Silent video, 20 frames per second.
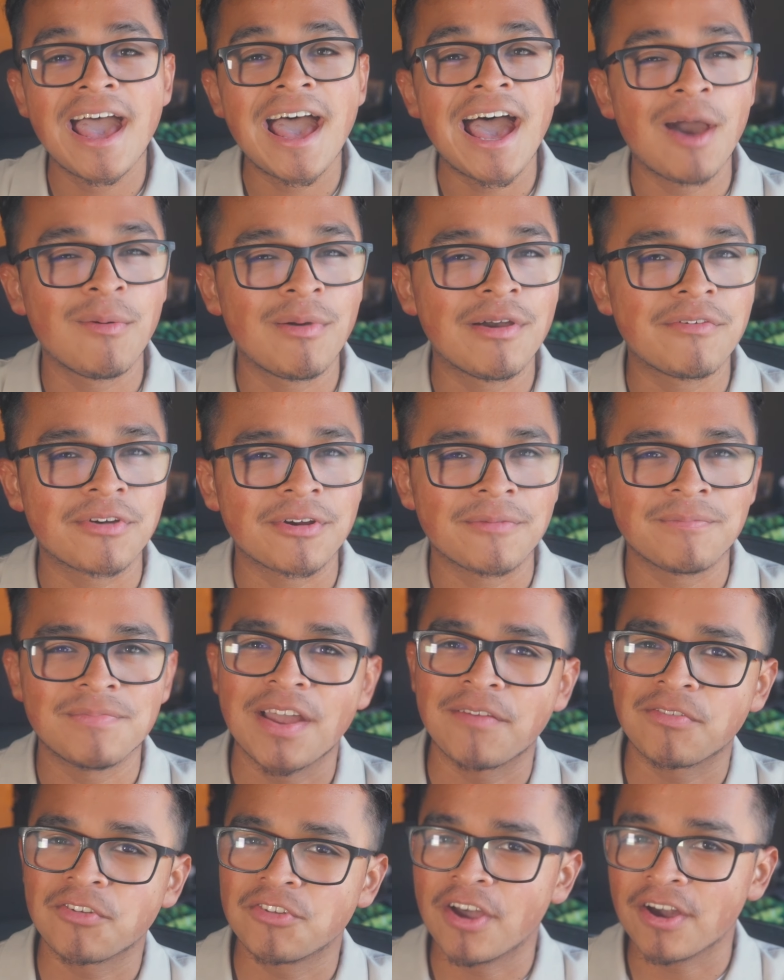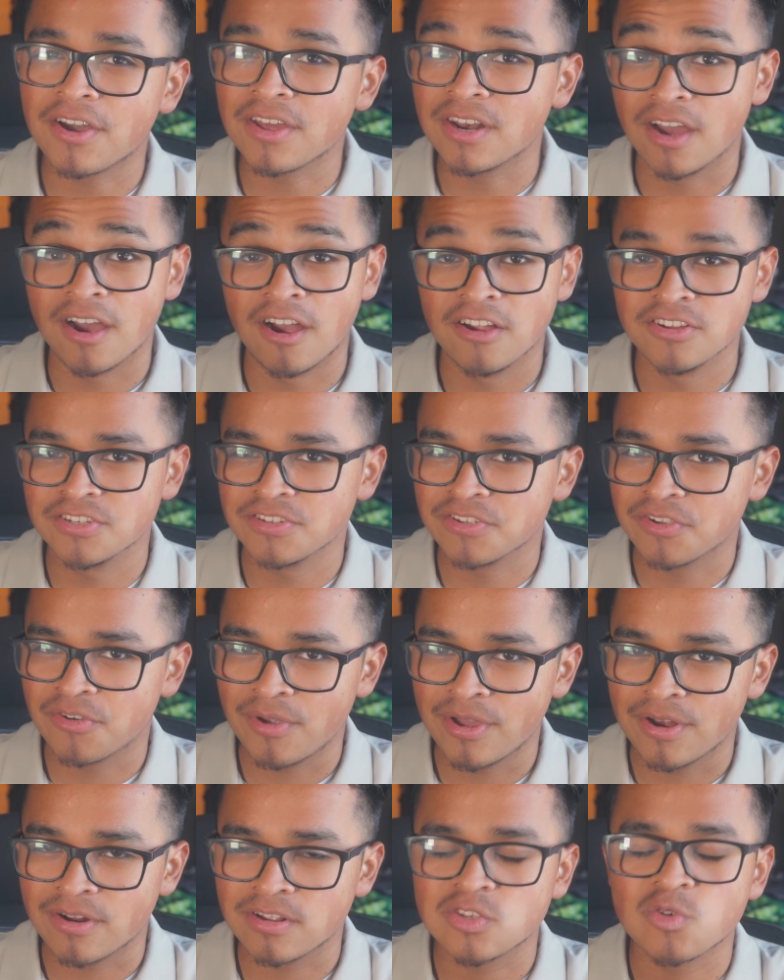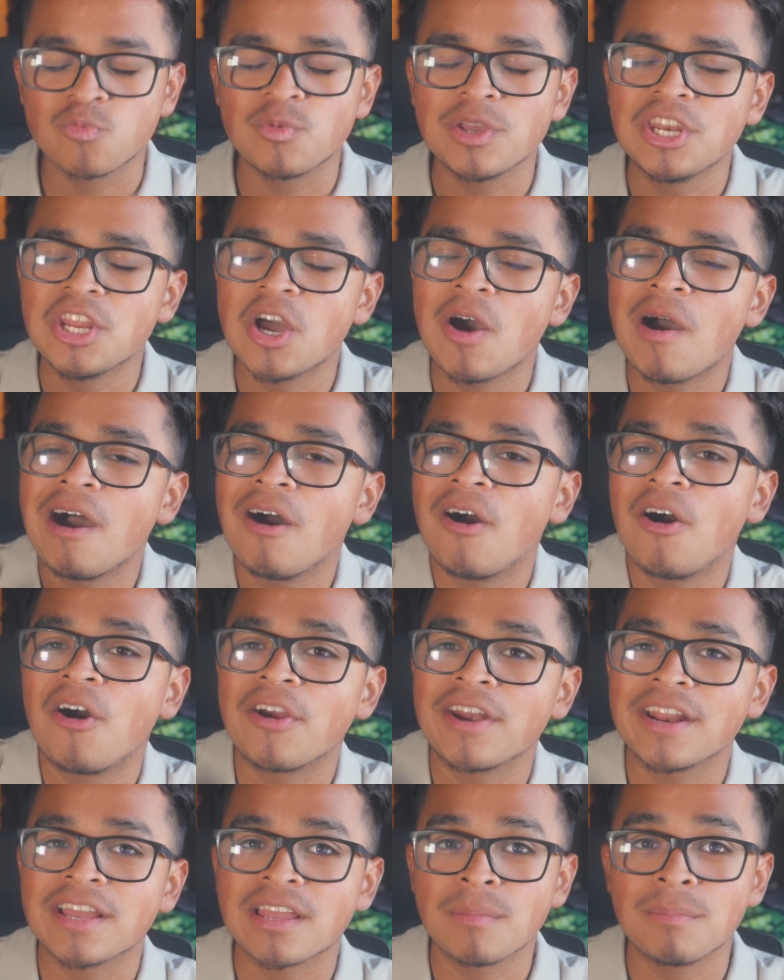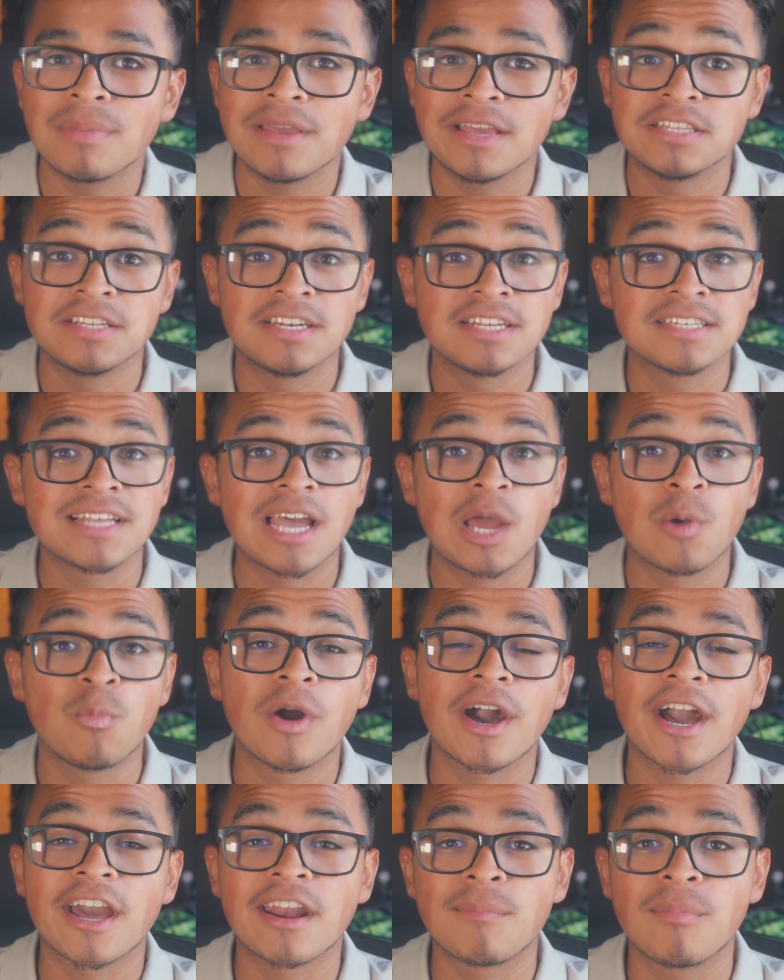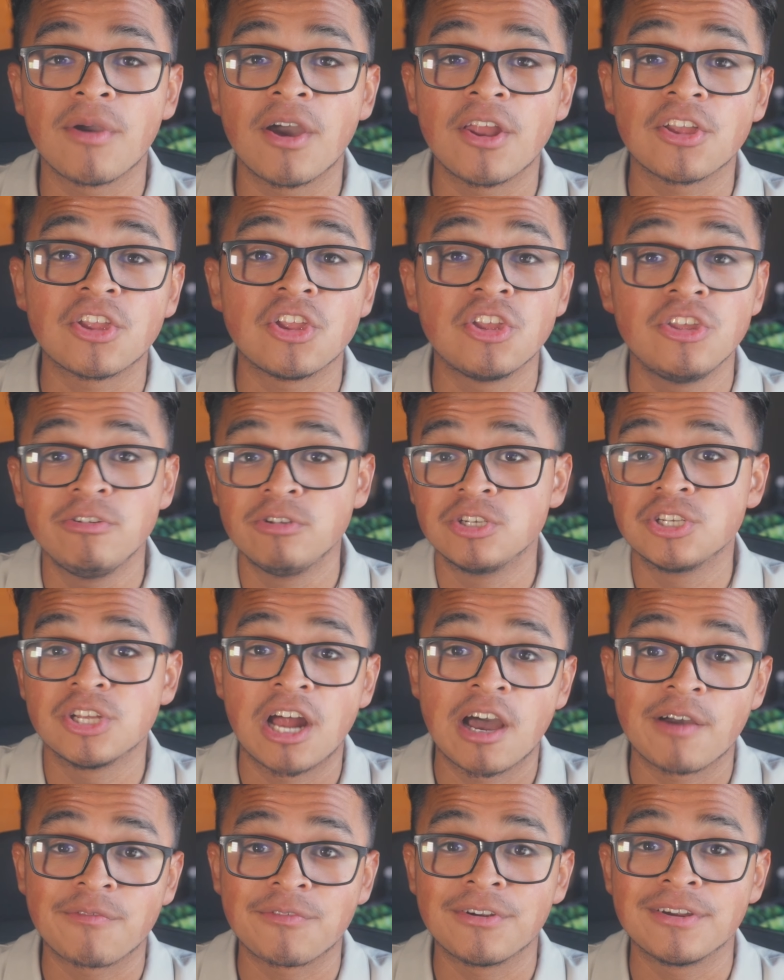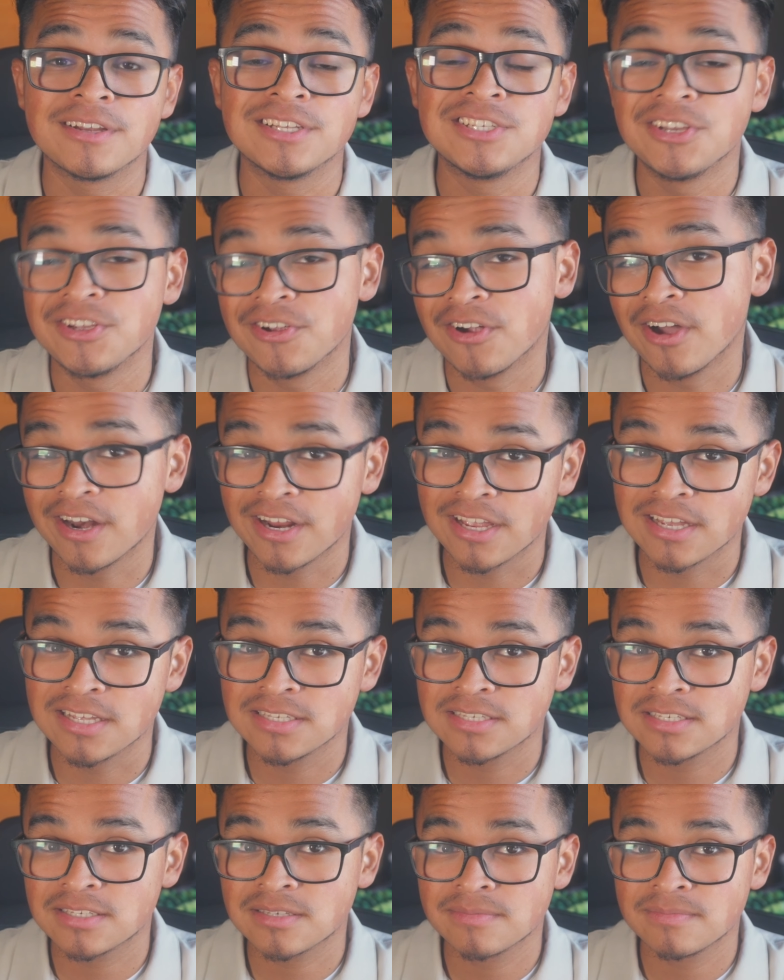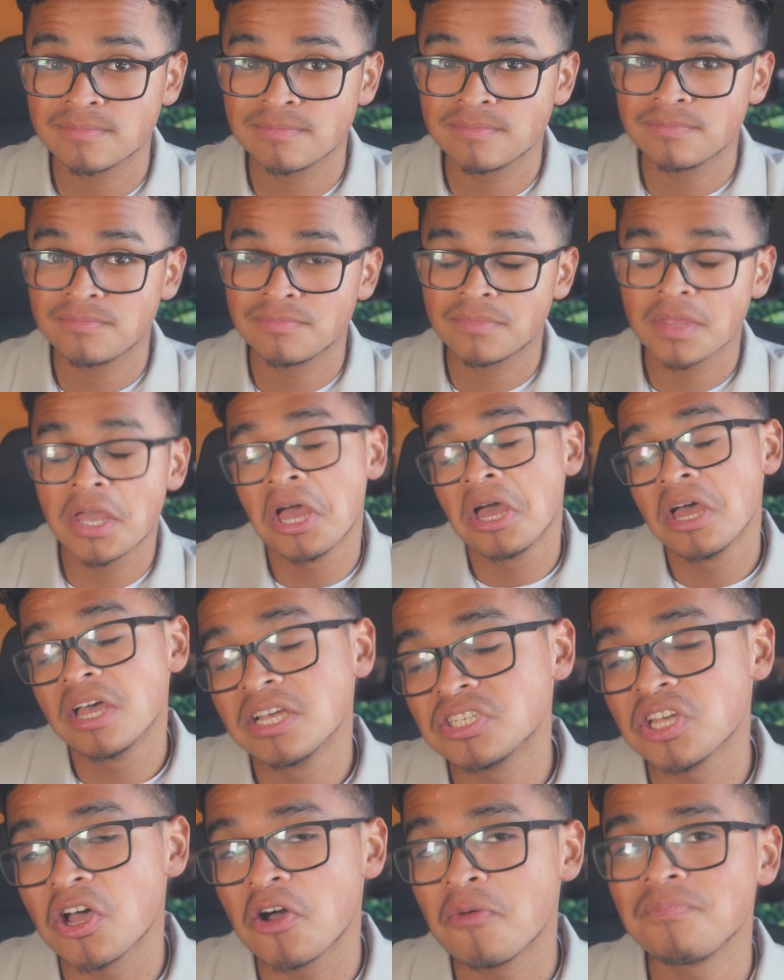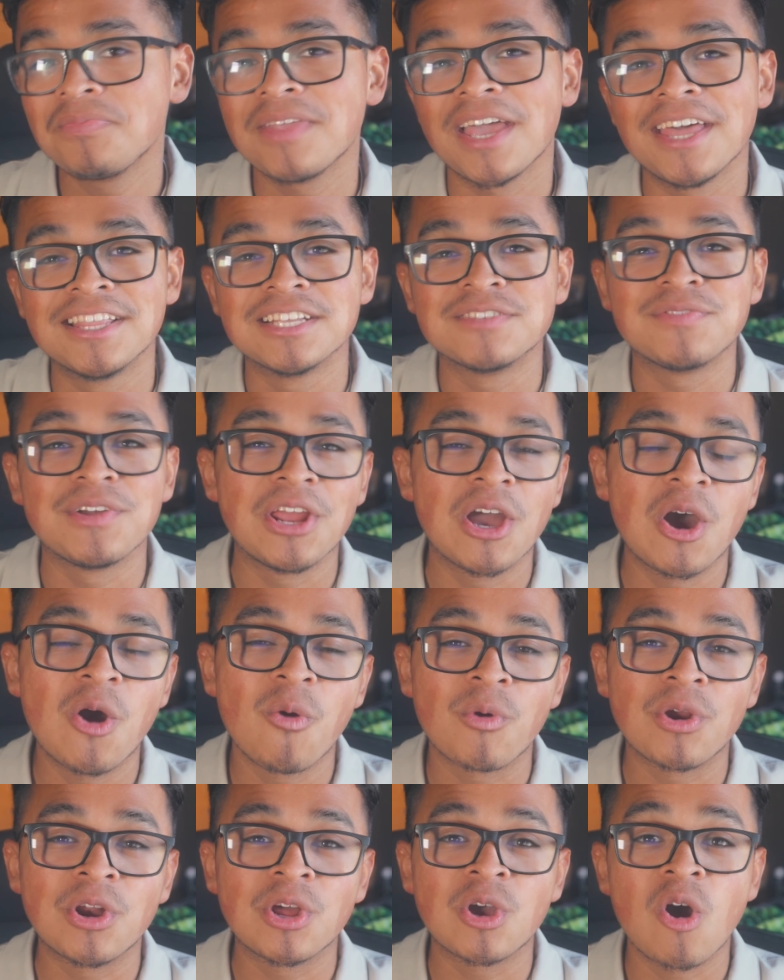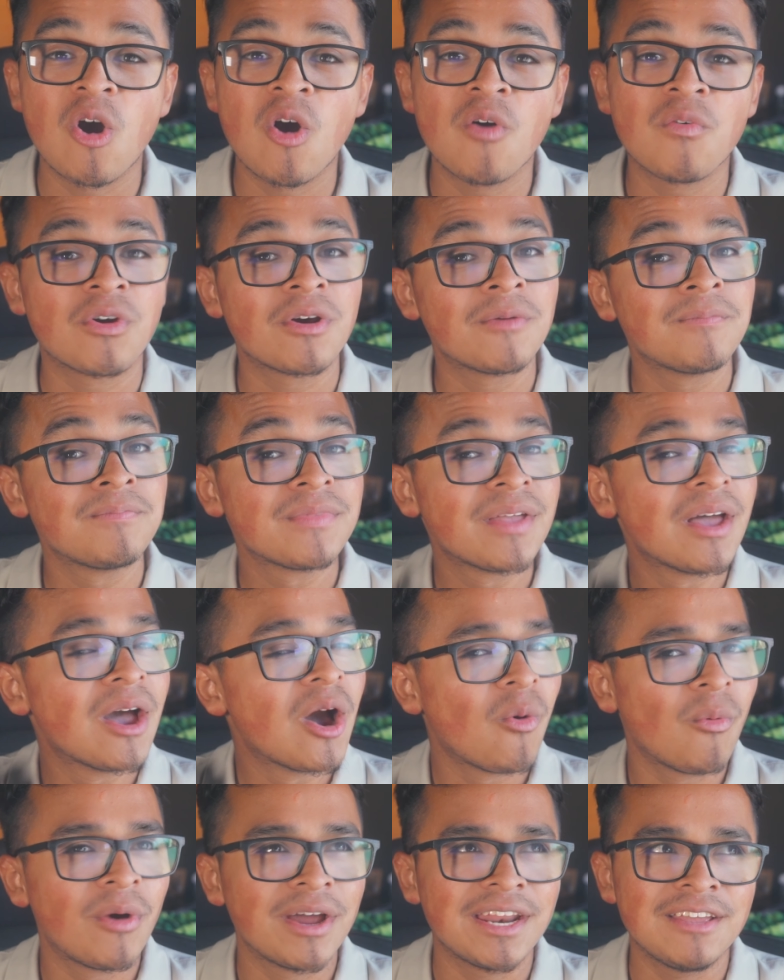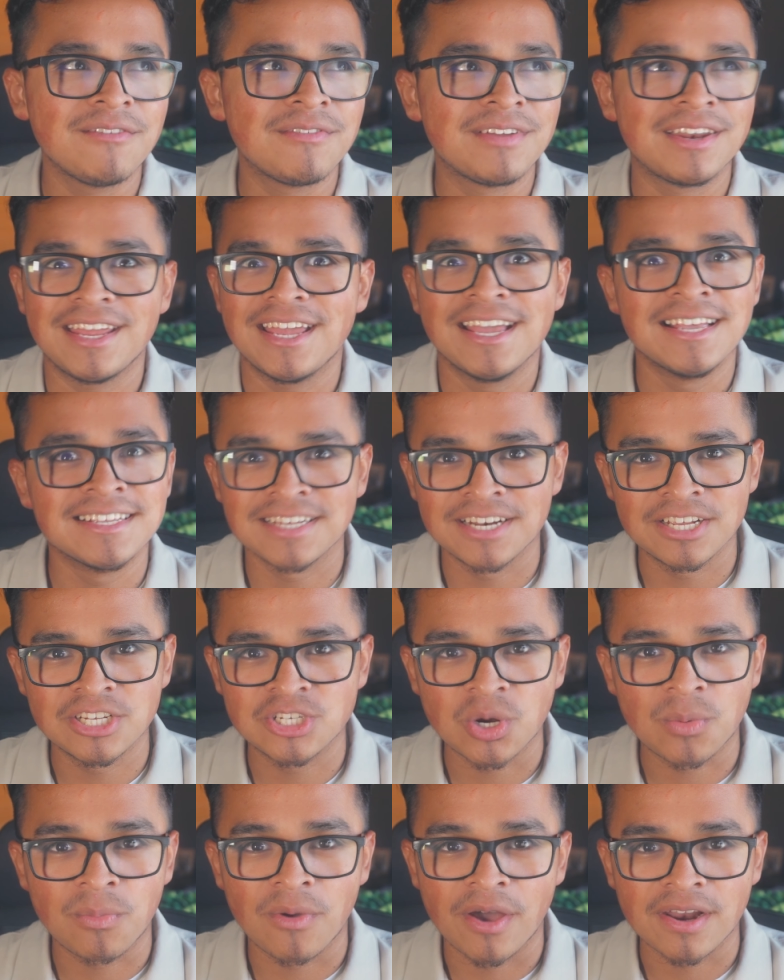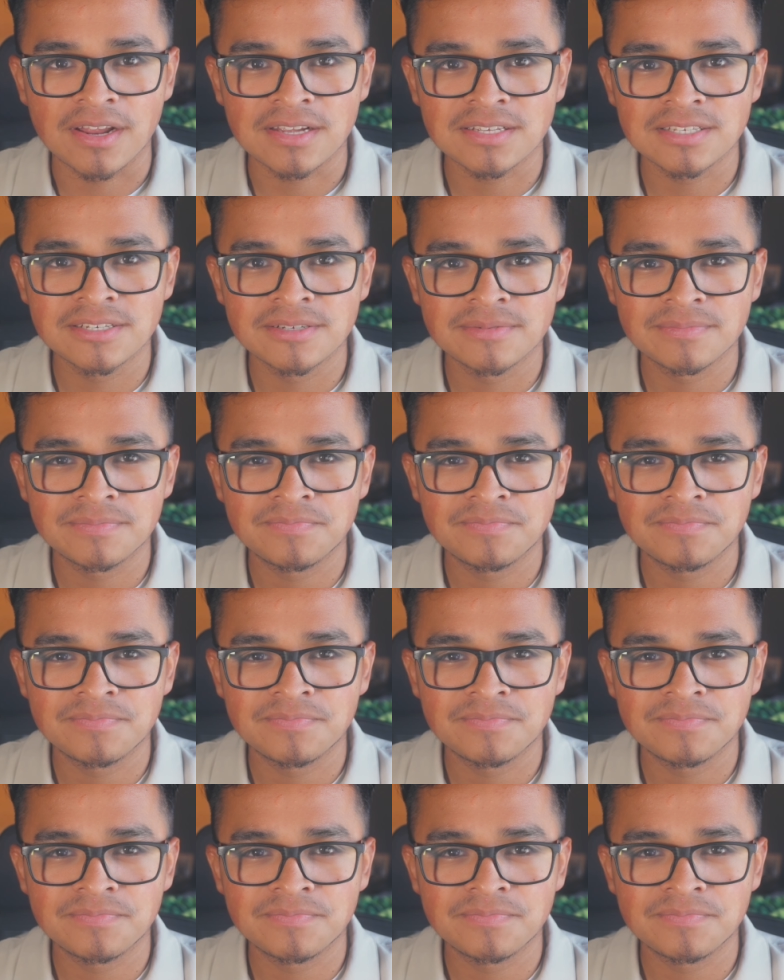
However, after talking to hundreds of creators, we know how hard it can be to decide what kind of product you should offer to your audience. So in this video, we're going to go over what even is a digital product,